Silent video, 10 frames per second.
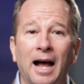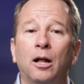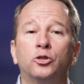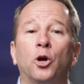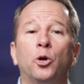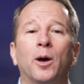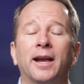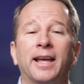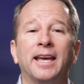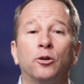I'll show you
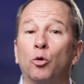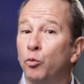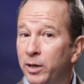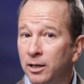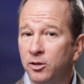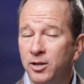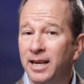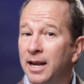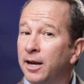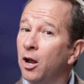how to handle real
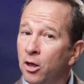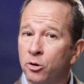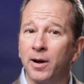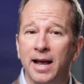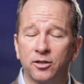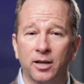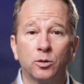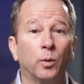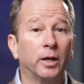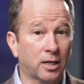estate and other
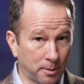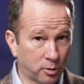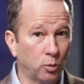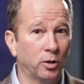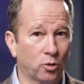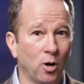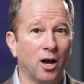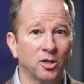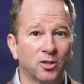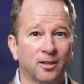assets when it comes to a
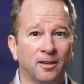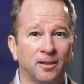trust.